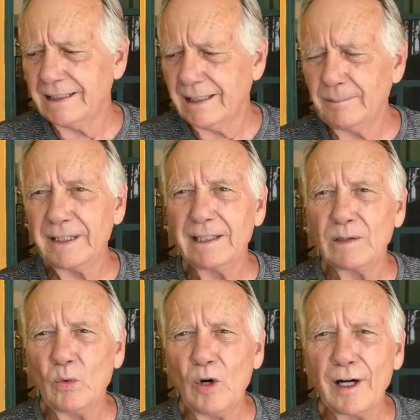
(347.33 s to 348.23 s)
I'm
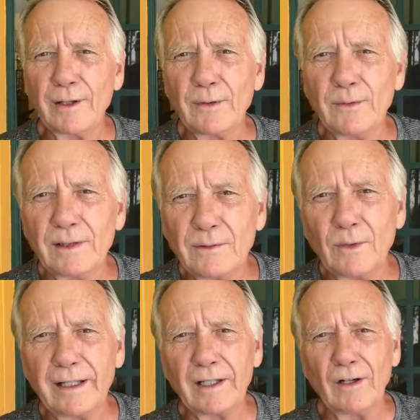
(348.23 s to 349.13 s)
getting water
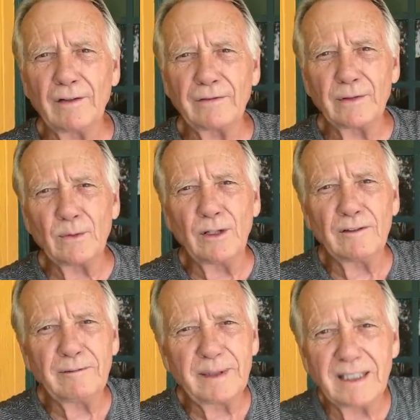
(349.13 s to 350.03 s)
running off the
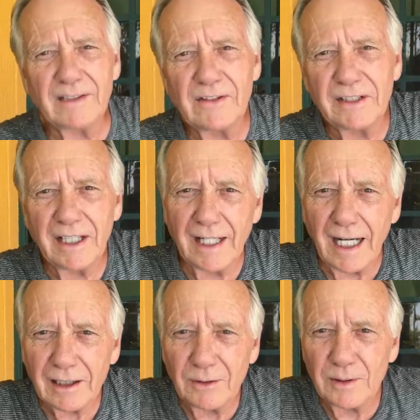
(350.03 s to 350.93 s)
roof because the
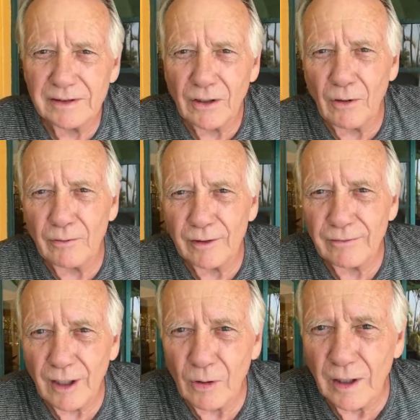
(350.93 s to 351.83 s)
tinaco is
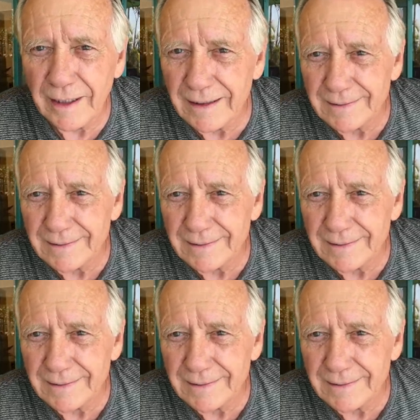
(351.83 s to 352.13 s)
overflowing.